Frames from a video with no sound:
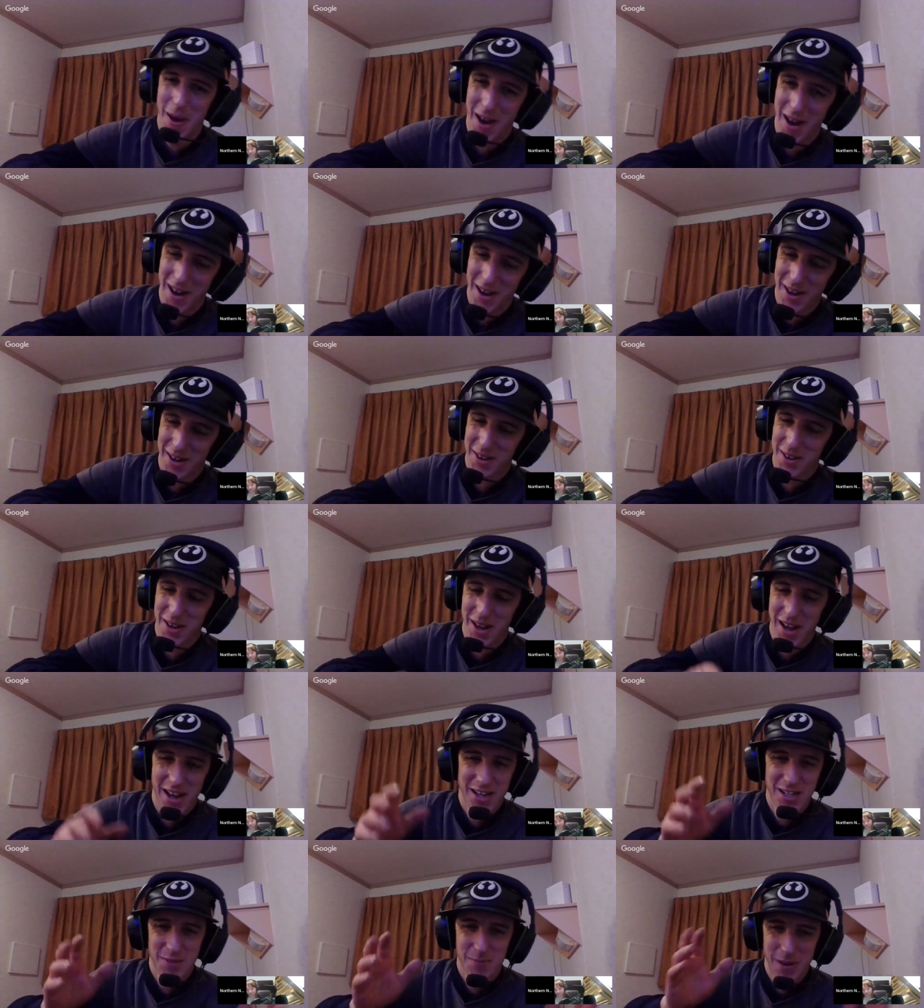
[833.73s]
It
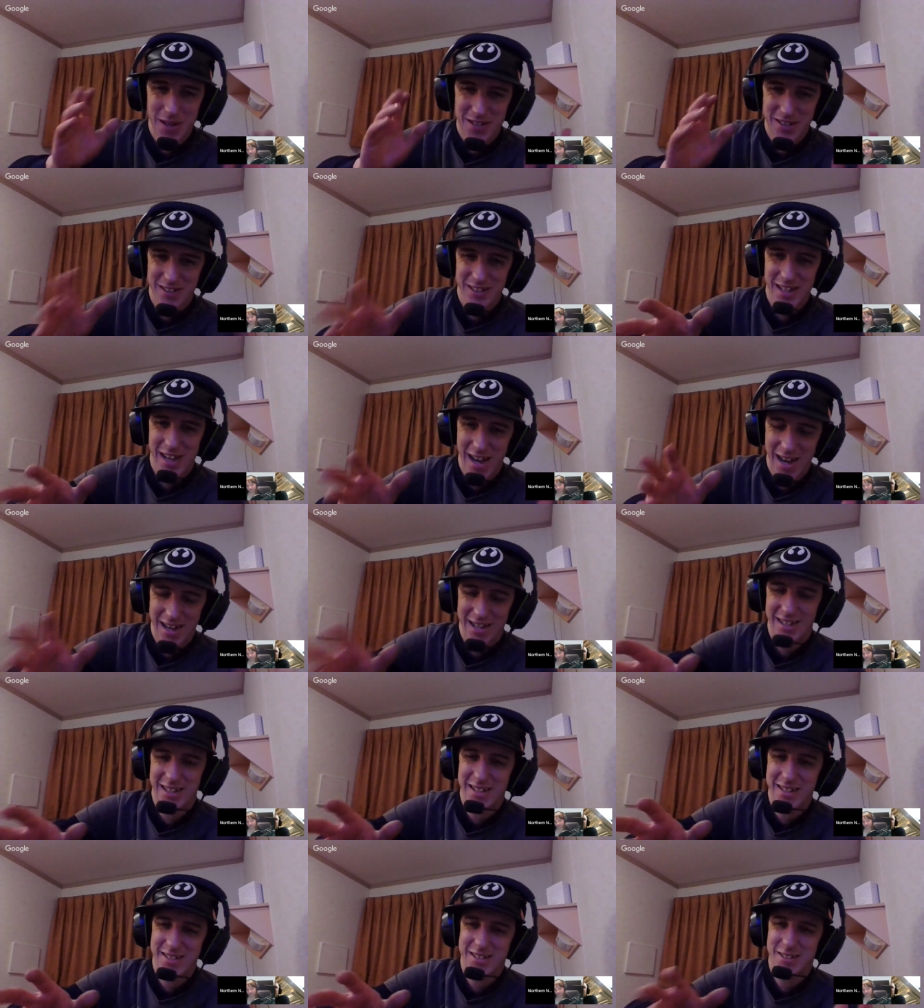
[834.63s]
is basically
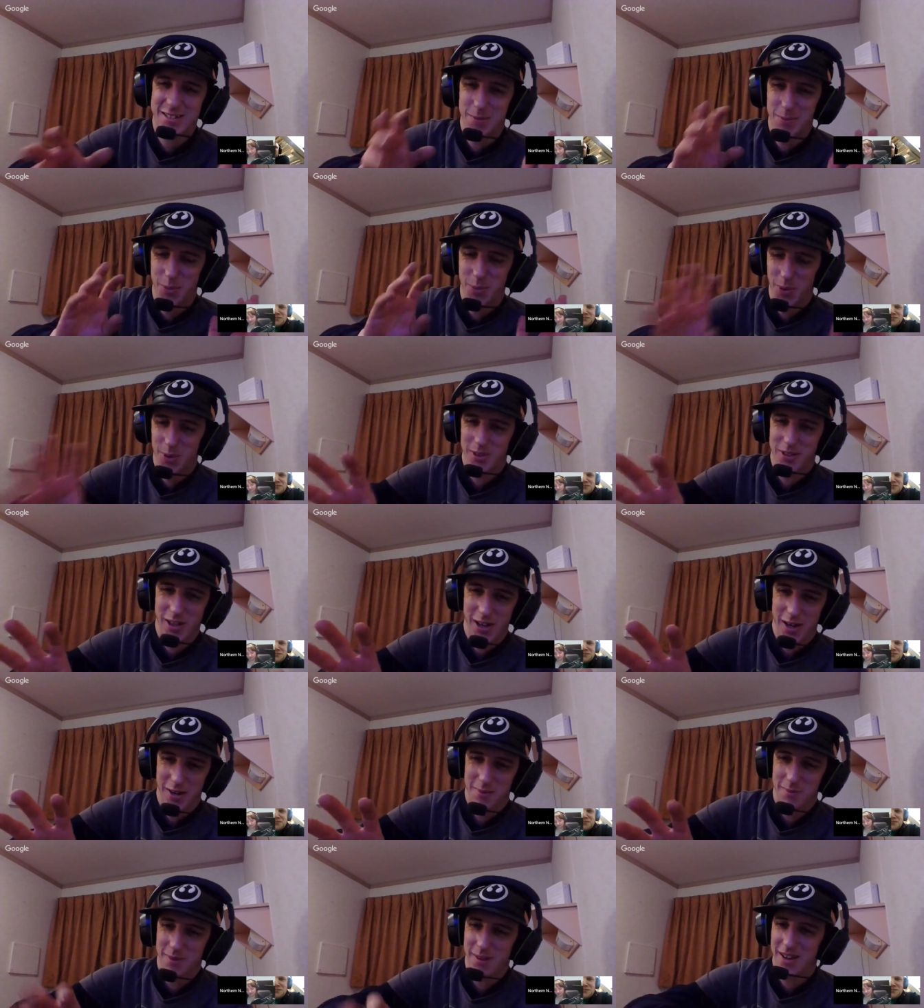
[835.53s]
Aliens, the board
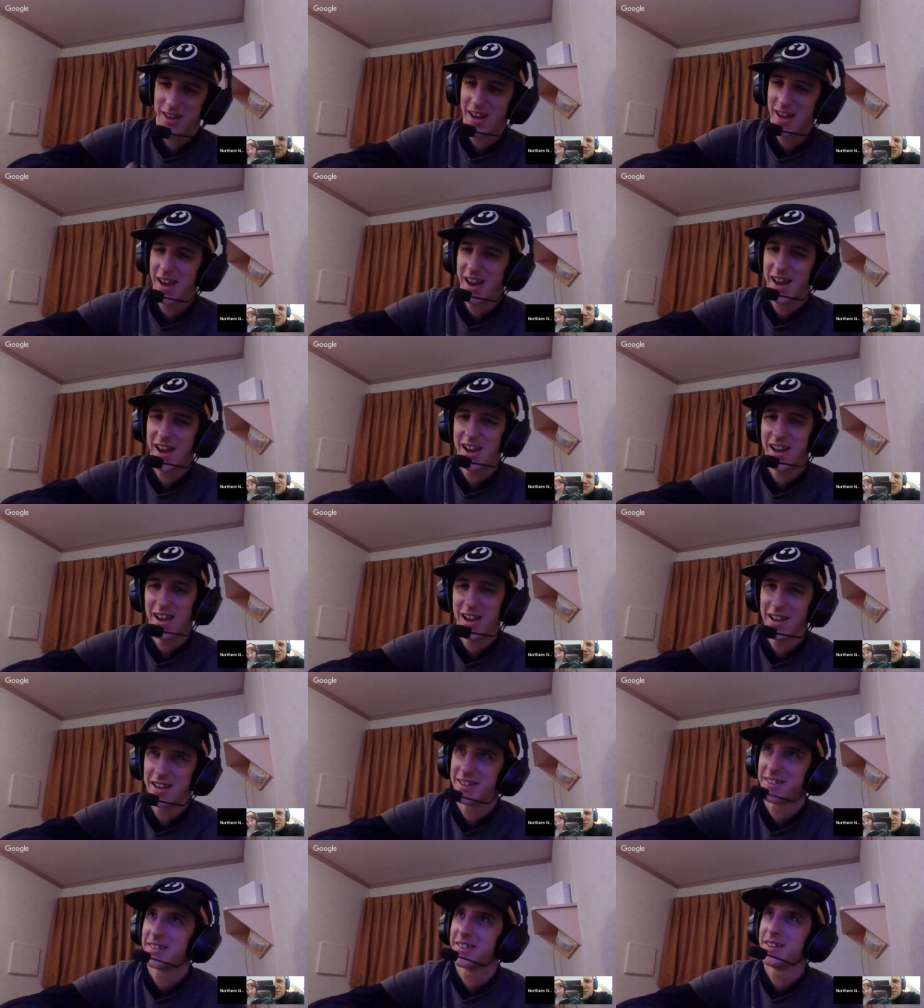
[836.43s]
game,
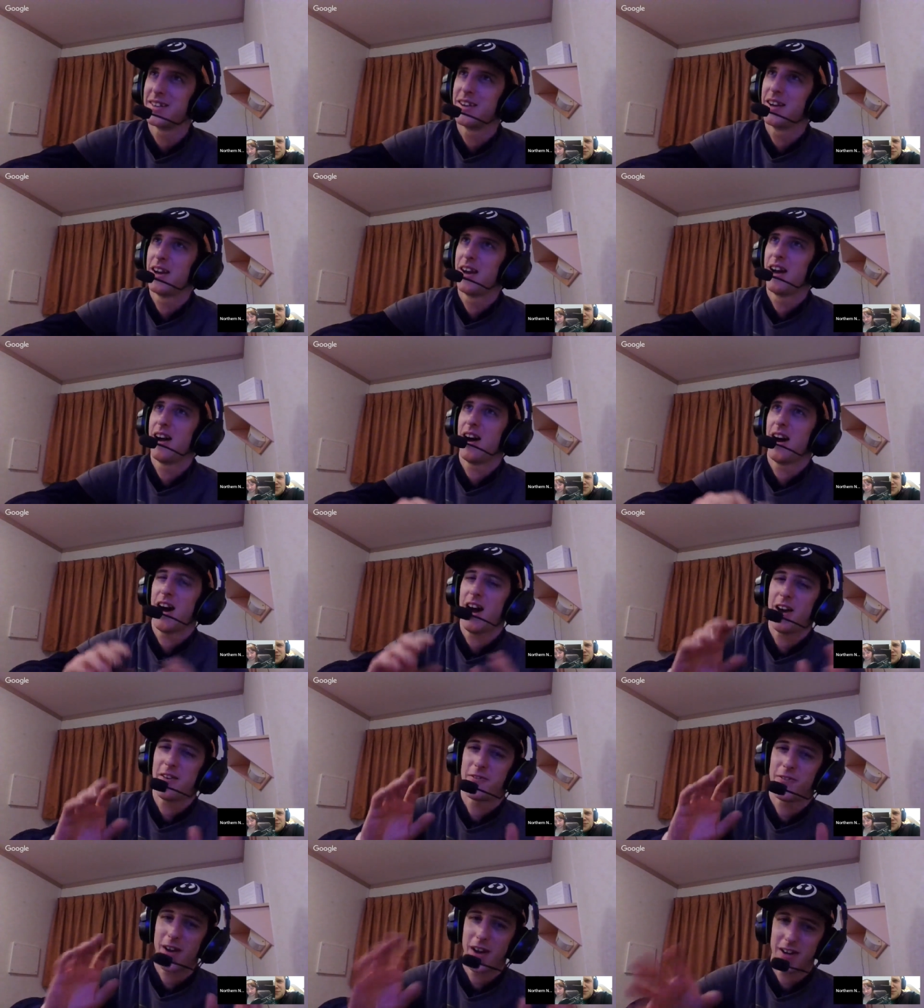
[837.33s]
and
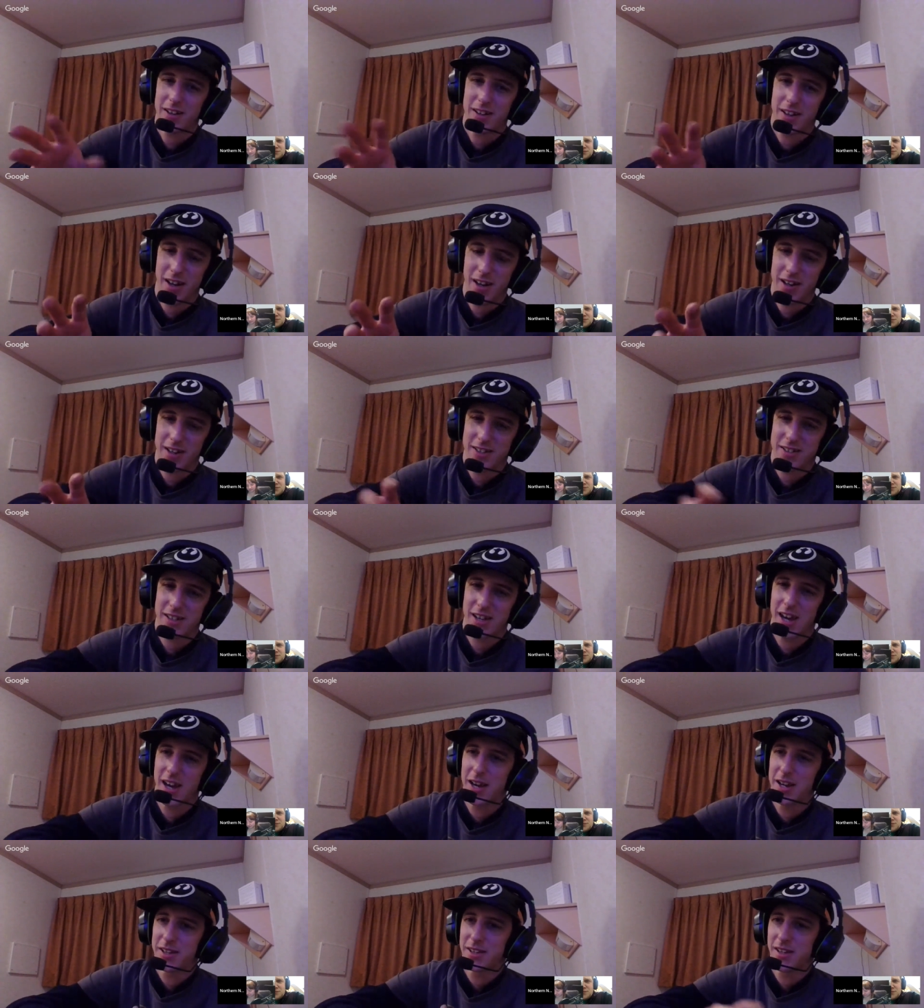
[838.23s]
I finally got it.
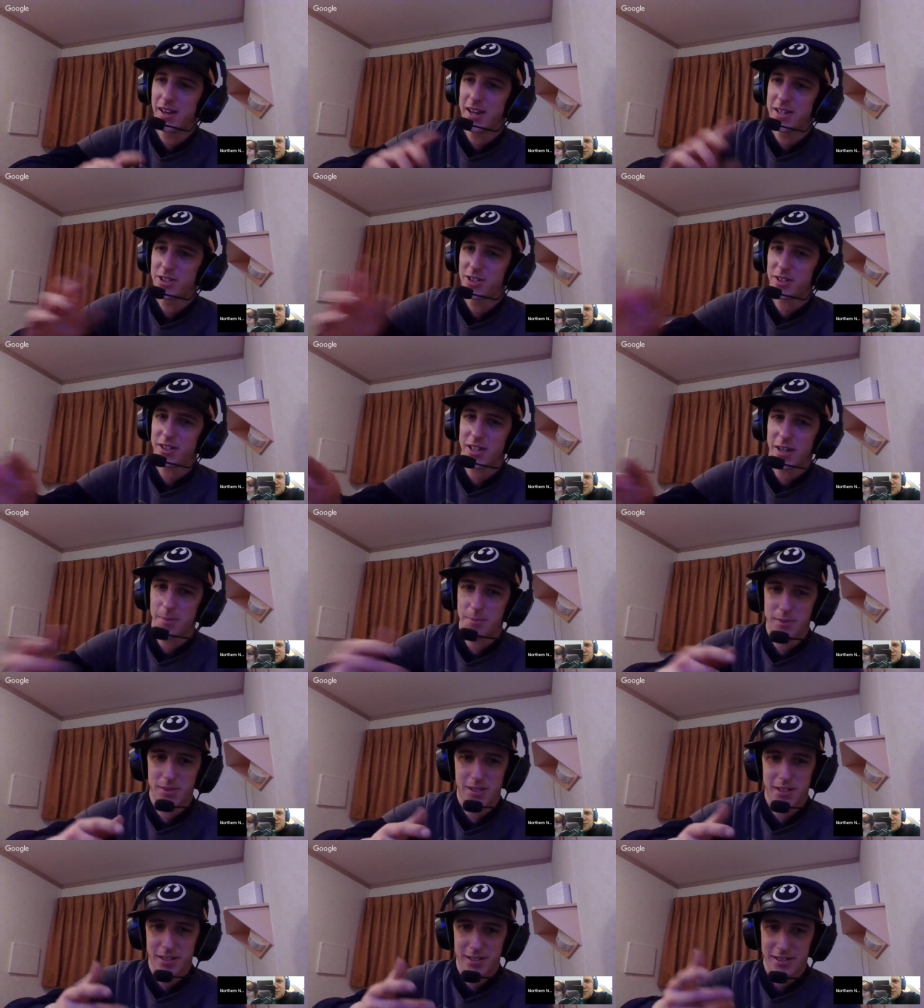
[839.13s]
I took it
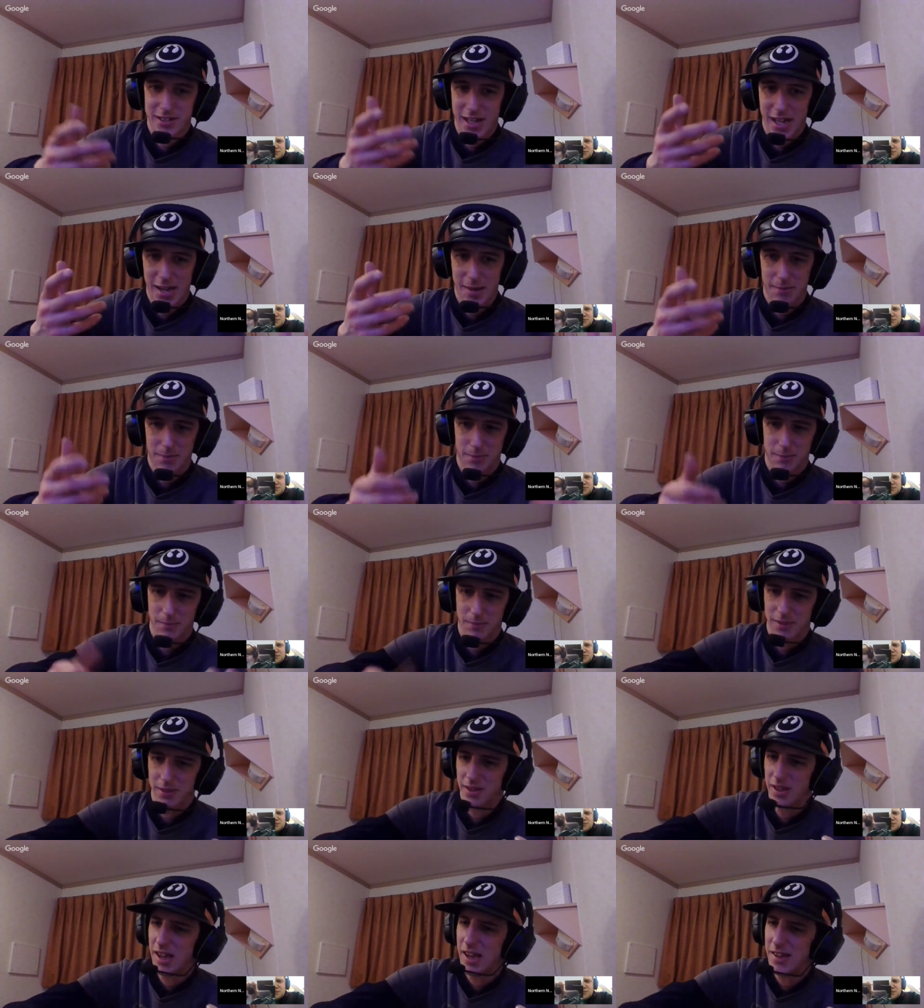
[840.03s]
up to camp,
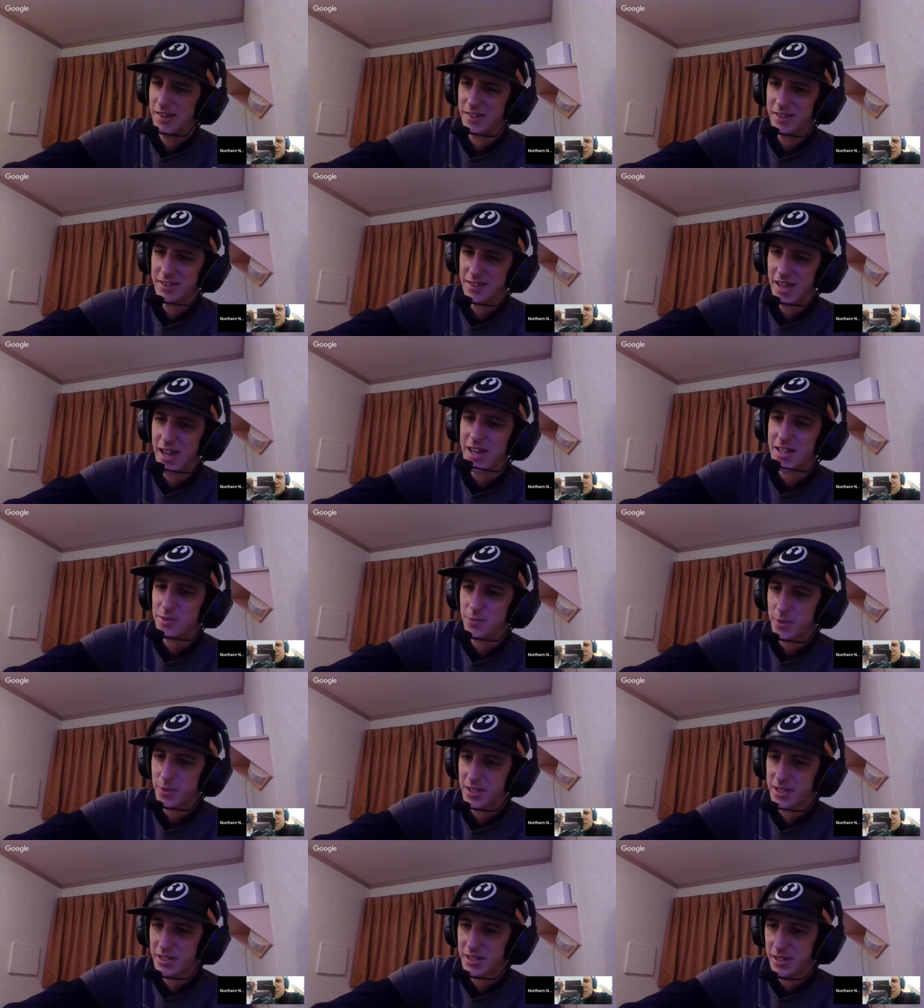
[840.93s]
I think last
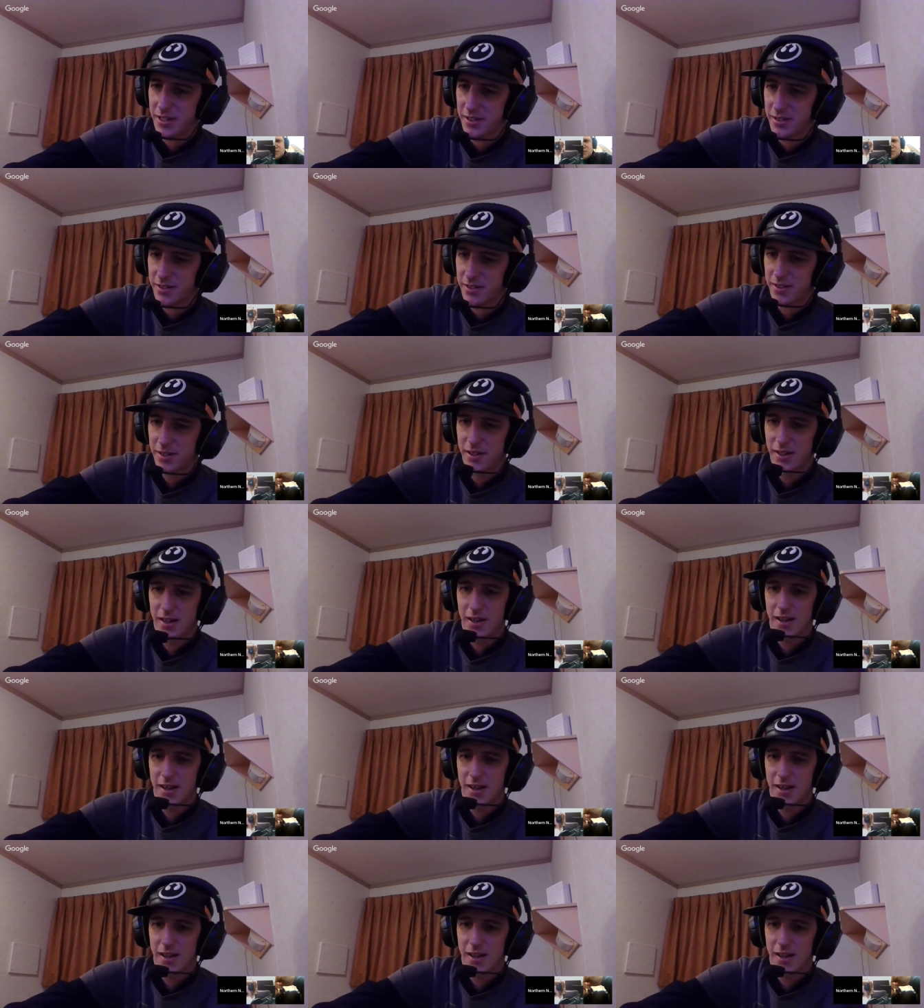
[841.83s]
week here,